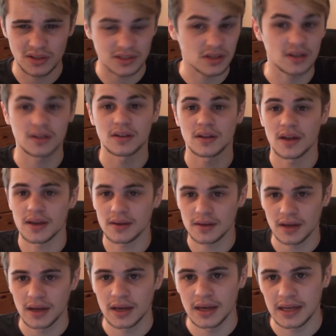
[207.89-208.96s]
It's not
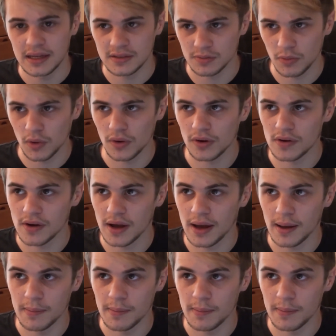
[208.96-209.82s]
like, it's more